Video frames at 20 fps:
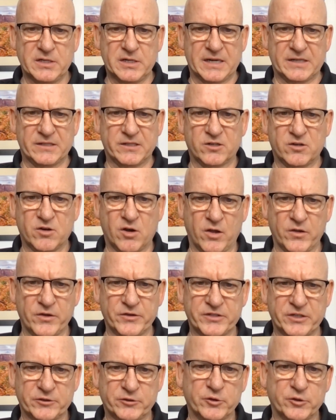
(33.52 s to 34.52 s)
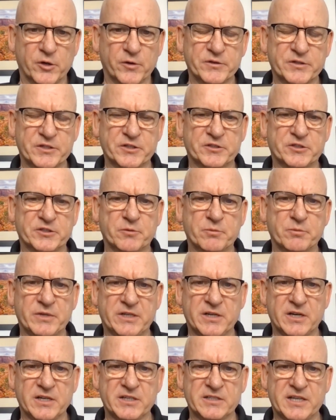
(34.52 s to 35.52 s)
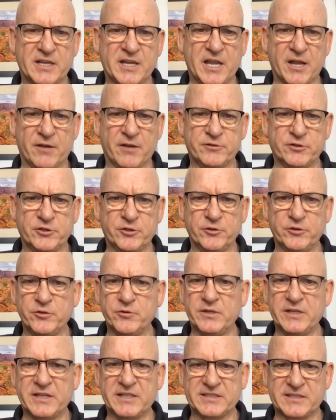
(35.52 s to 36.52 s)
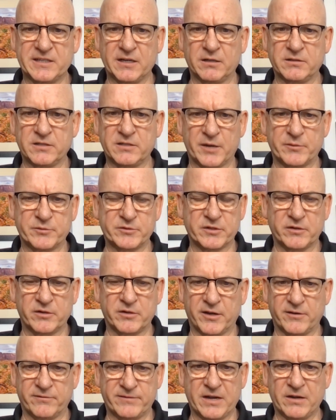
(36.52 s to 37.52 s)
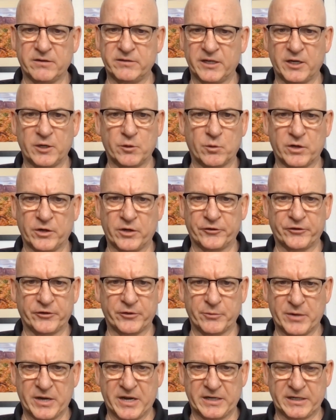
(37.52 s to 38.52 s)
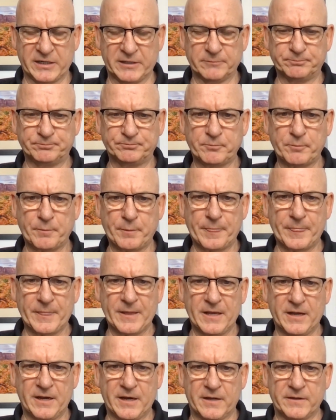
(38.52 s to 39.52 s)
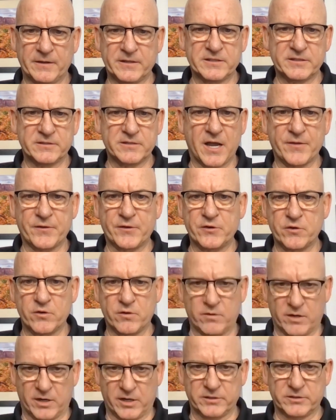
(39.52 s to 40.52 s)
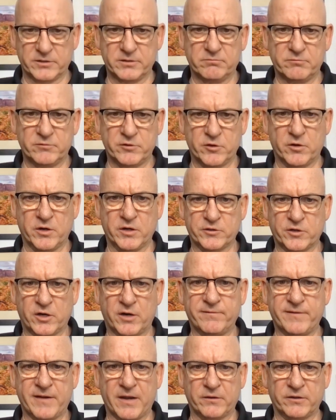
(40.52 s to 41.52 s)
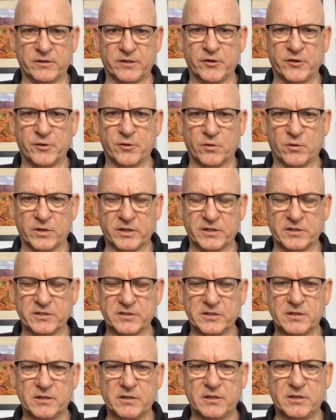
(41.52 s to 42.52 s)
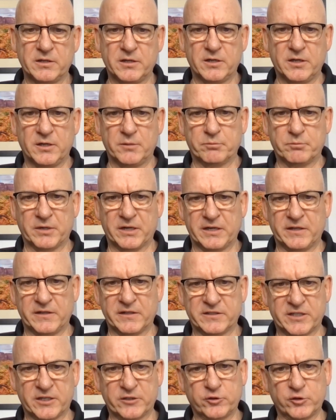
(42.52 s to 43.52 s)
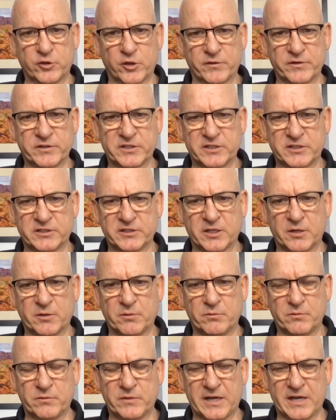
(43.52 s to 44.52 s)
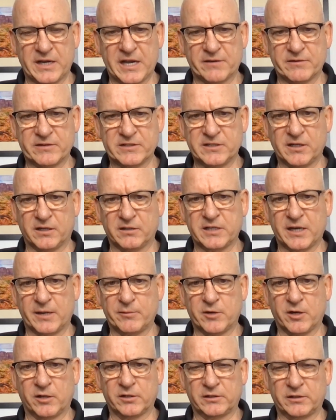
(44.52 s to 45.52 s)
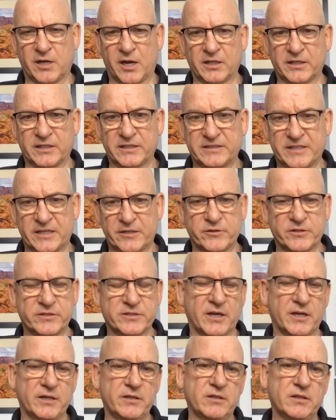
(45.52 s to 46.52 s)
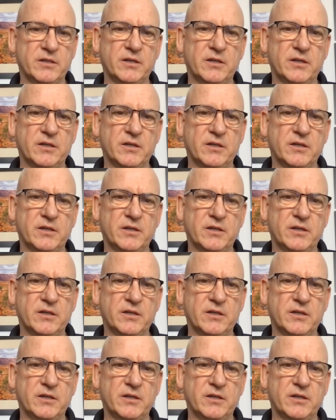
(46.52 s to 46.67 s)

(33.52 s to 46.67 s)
And they're called the central nervous system because they have two unique cell types that are not found anywhere else in the body. And this is not the neurons. Neurons are found in other organs. But in the central nervous system, they have a cell type called an oligodendrocyte,